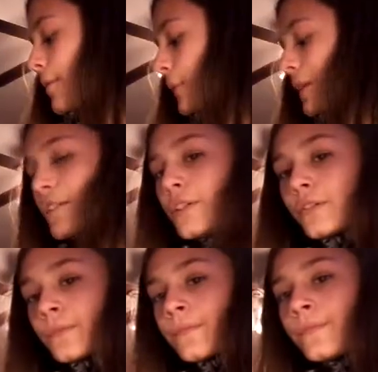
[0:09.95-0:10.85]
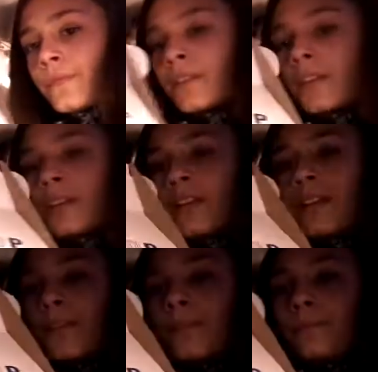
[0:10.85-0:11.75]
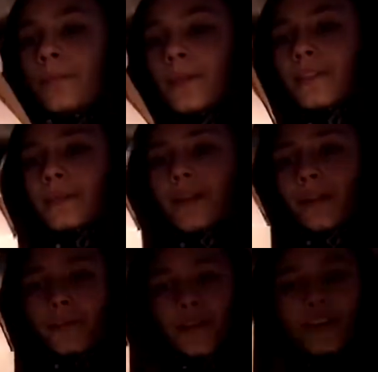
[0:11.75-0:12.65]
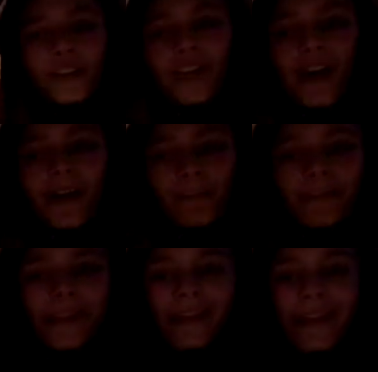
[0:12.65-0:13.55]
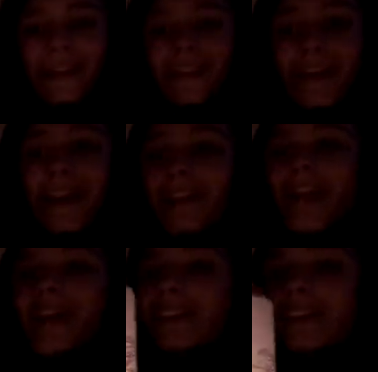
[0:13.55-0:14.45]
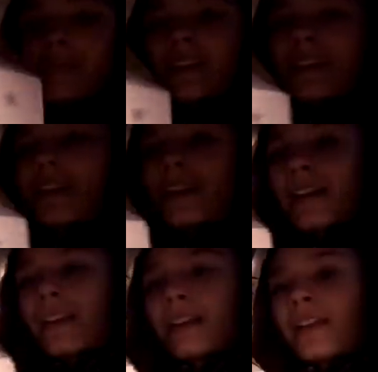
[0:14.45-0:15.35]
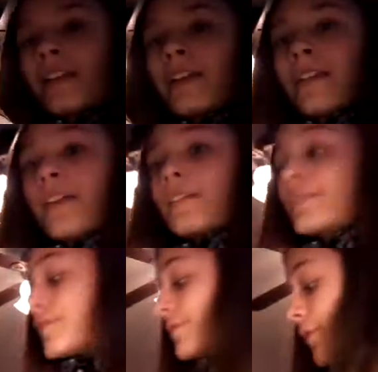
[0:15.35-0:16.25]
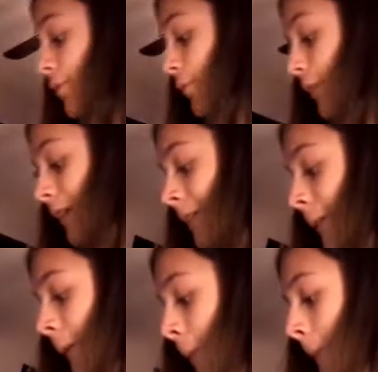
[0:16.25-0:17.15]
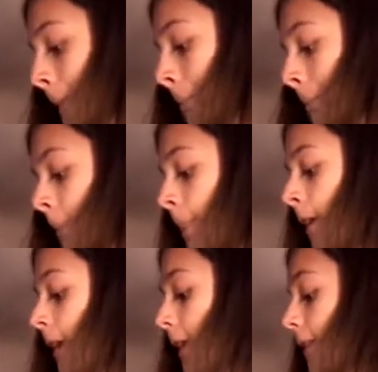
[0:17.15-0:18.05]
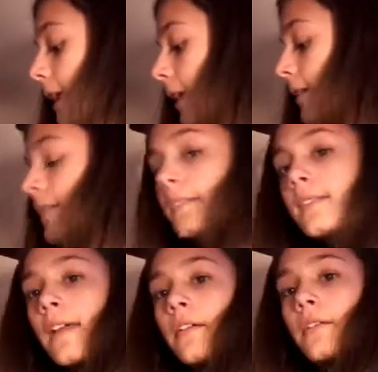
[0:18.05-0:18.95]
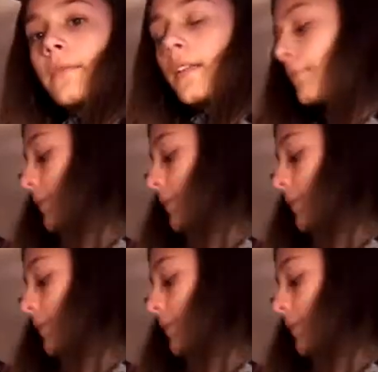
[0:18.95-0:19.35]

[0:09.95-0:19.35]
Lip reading: I went to Build-A-Bear Workshop and I got something. And they had a sale while I